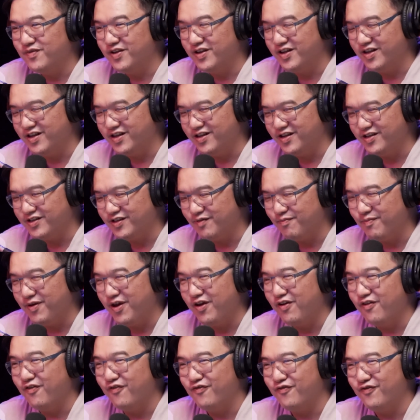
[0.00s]
and then there's a
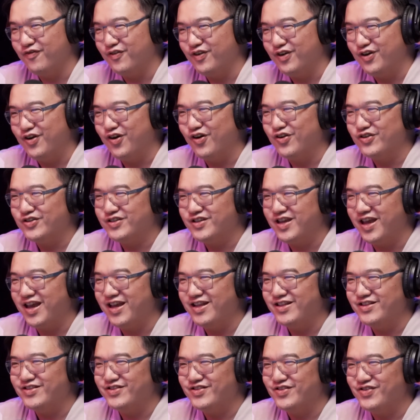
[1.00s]
pair of God's
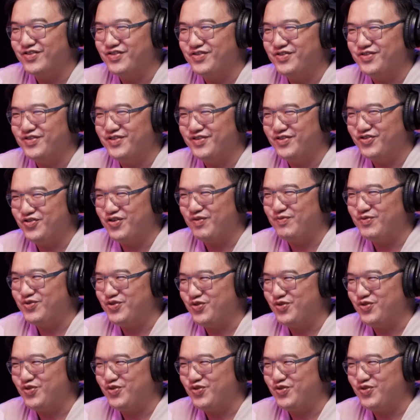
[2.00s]
hands on Trump's